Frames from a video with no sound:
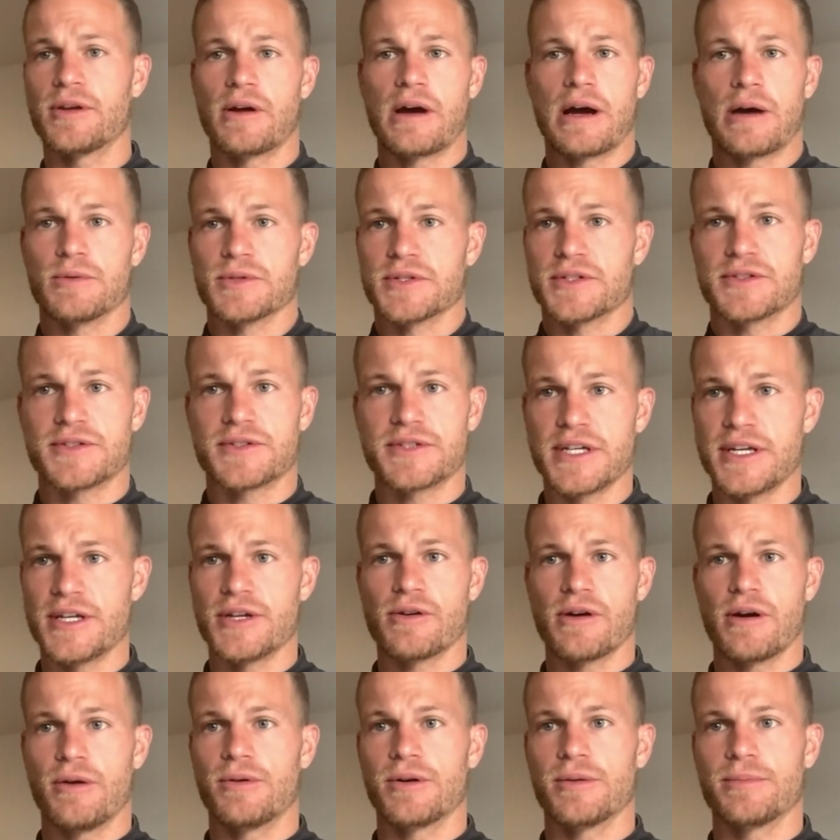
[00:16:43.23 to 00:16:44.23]
I was a
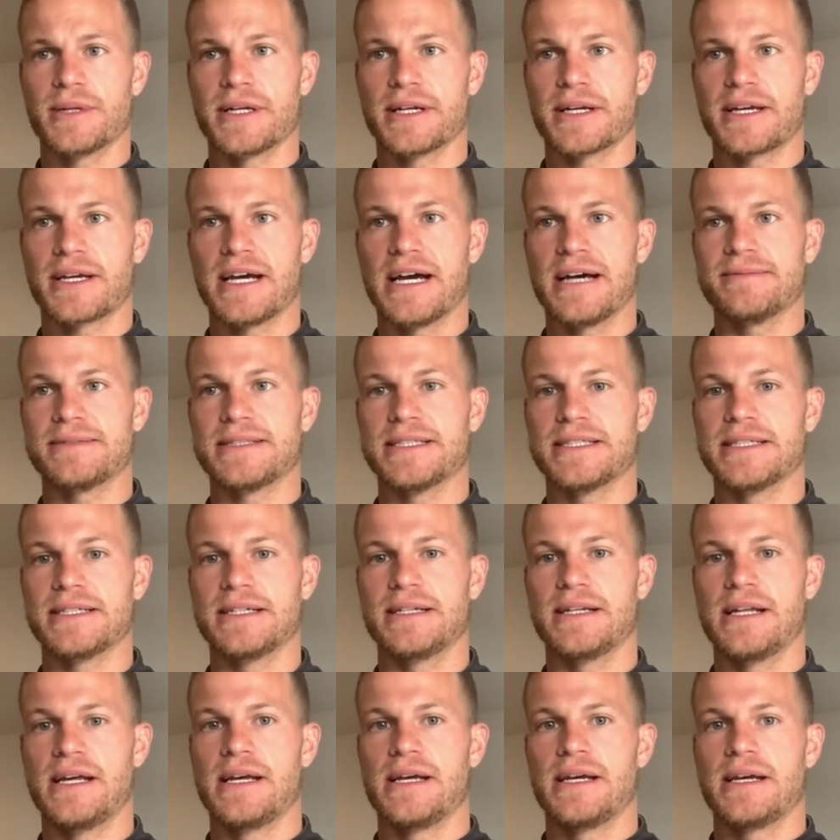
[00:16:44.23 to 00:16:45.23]
senior. I would have been a
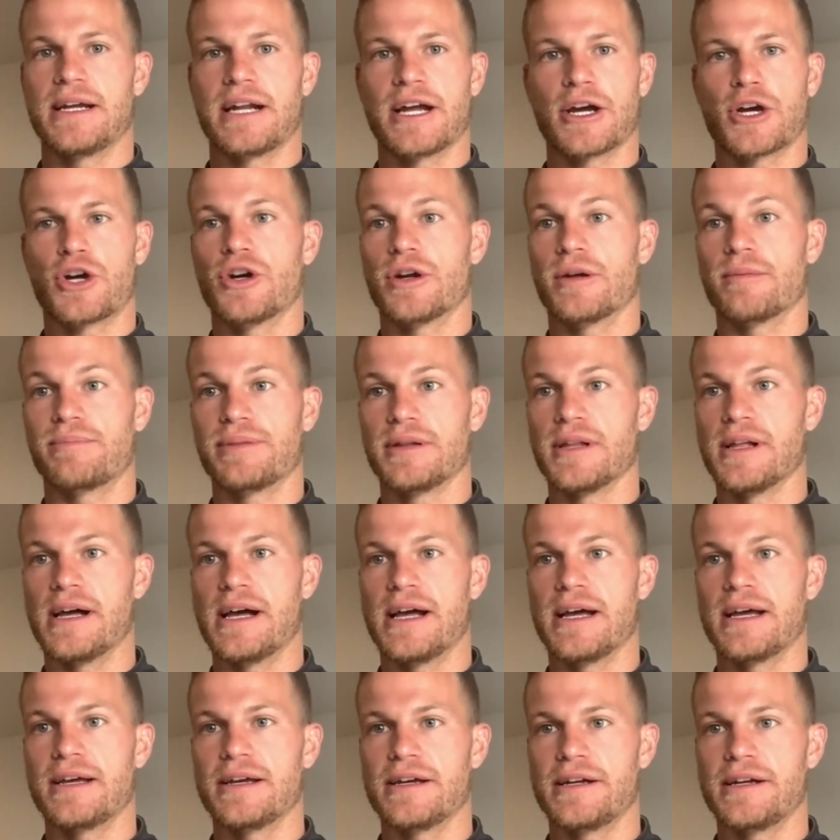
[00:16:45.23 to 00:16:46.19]
captain, and I couldn't play.